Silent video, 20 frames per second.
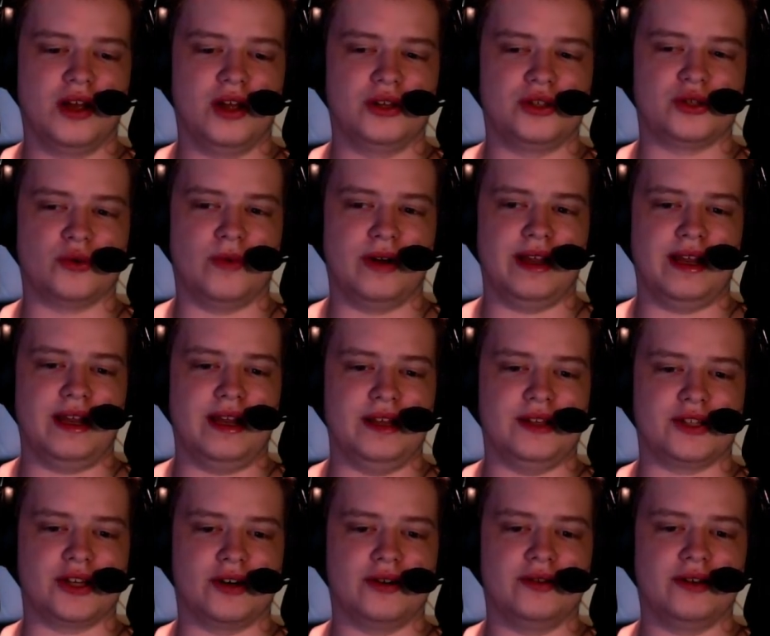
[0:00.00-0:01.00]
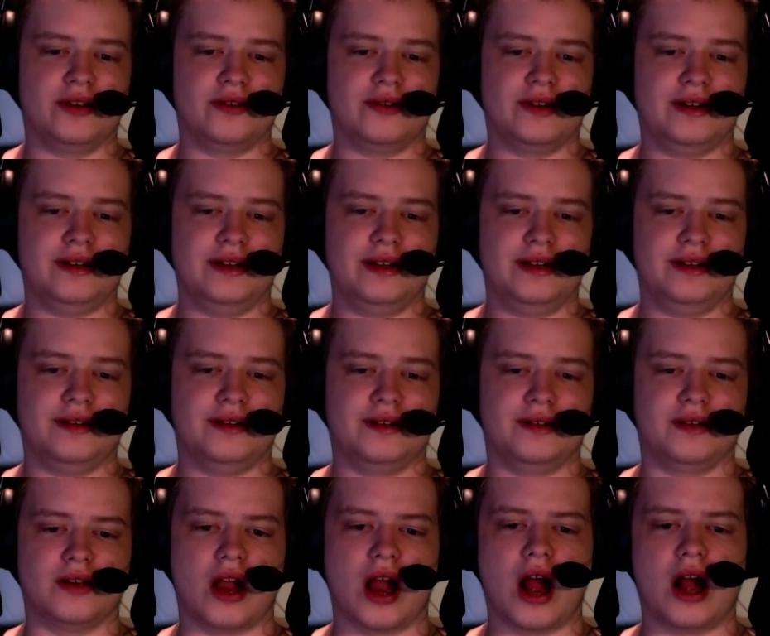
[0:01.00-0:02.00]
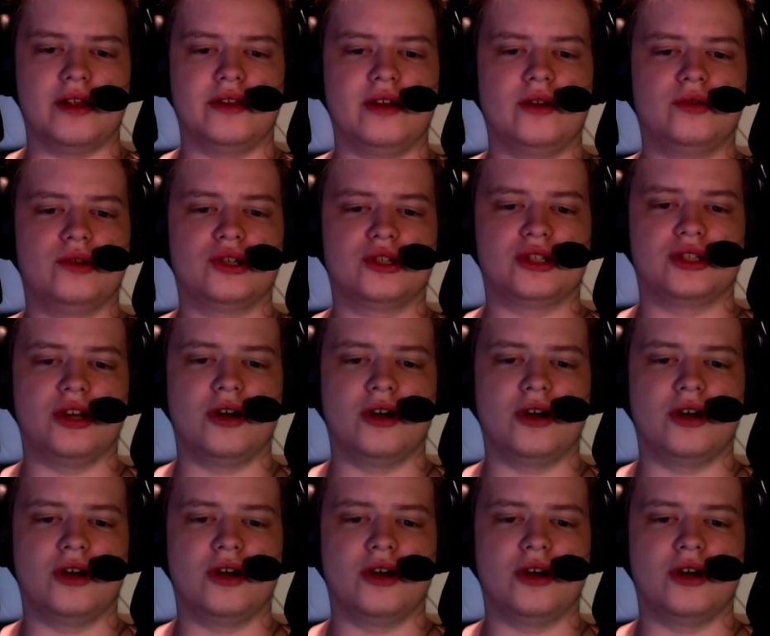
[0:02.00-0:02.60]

So wait, is there another ending? No, there's